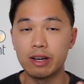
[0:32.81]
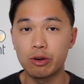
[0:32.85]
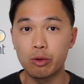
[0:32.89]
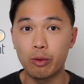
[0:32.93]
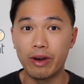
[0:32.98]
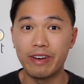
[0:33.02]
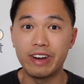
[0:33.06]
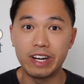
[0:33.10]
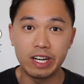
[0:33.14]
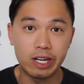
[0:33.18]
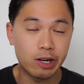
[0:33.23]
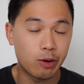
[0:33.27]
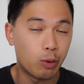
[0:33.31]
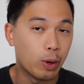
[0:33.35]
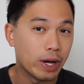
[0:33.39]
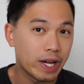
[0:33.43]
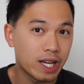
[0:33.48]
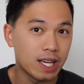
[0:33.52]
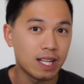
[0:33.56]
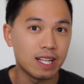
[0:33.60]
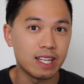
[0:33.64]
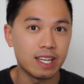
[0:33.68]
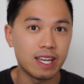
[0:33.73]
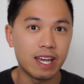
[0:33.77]
very
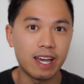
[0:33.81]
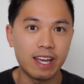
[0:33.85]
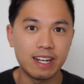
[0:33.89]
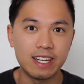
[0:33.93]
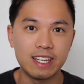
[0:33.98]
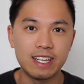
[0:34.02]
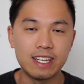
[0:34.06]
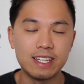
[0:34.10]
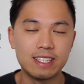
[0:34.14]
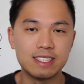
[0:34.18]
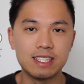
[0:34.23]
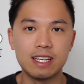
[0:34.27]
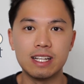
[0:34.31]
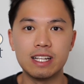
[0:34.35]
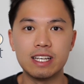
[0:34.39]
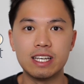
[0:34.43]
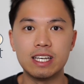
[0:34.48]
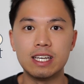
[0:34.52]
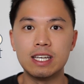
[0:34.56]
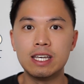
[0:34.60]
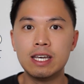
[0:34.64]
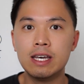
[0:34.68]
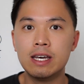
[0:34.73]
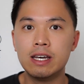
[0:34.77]
quickly and
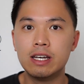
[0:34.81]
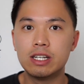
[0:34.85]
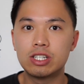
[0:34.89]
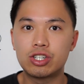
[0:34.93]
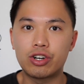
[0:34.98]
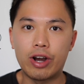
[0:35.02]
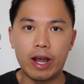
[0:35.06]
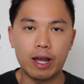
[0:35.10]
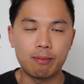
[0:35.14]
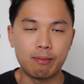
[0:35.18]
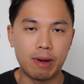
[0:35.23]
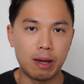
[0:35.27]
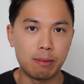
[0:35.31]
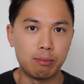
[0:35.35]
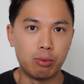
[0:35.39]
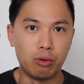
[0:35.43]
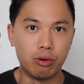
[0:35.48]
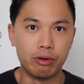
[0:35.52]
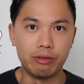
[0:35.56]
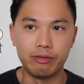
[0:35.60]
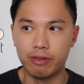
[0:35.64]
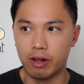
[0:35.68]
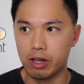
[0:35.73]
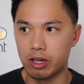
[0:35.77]
easily track my
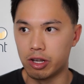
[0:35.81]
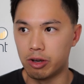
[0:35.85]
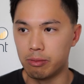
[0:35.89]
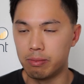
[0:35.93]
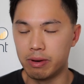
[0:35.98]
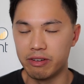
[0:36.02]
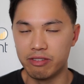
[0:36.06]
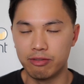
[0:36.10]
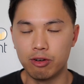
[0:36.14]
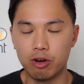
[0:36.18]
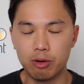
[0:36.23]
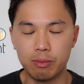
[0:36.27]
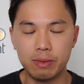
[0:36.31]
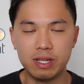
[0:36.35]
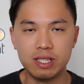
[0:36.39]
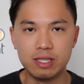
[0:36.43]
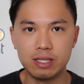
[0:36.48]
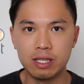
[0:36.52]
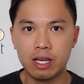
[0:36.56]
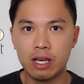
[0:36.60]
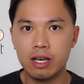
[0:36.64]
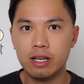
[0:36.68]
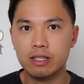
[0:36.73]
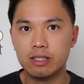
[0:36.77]
portfolio
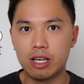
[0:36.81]
performance.